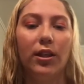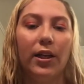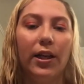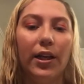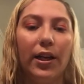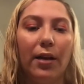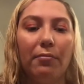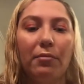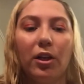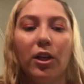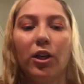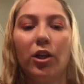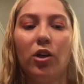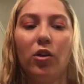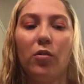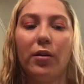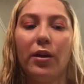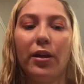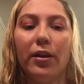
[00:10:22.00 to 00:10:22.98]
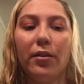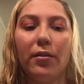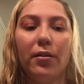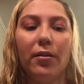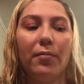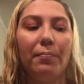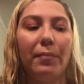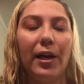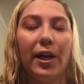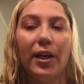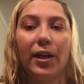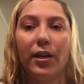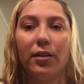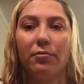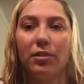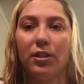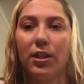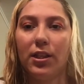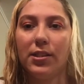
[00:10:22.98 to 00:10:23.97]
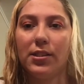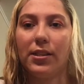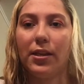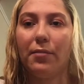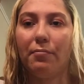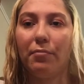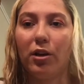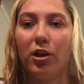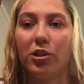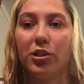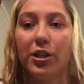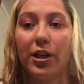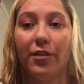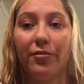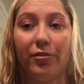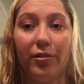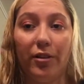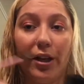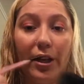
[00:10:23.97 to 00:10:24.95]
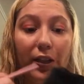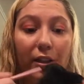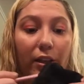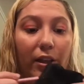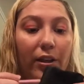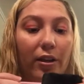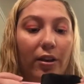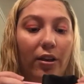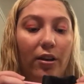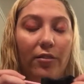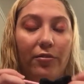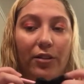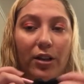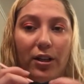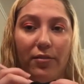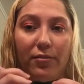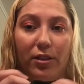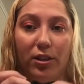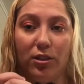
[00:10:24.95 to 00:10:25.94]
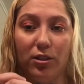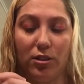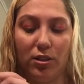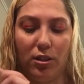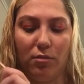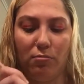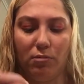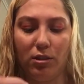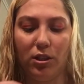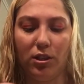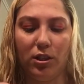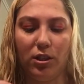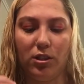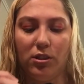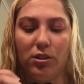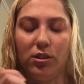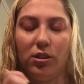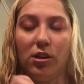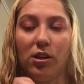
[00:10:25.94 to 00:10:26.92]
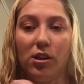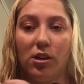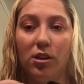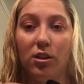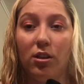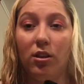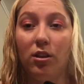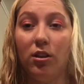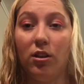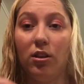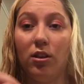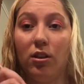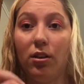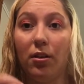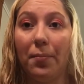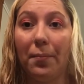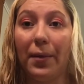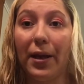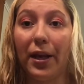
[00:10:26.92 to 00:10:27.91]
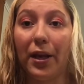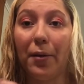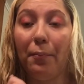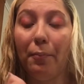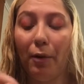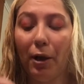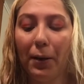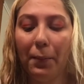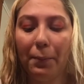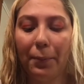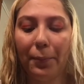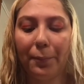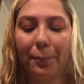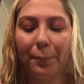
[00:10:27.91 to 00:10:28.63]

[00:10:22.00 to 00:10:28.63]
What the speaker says: And I'm going to go back in with that same brush after I clean it off, obviously, with this makeup wipe.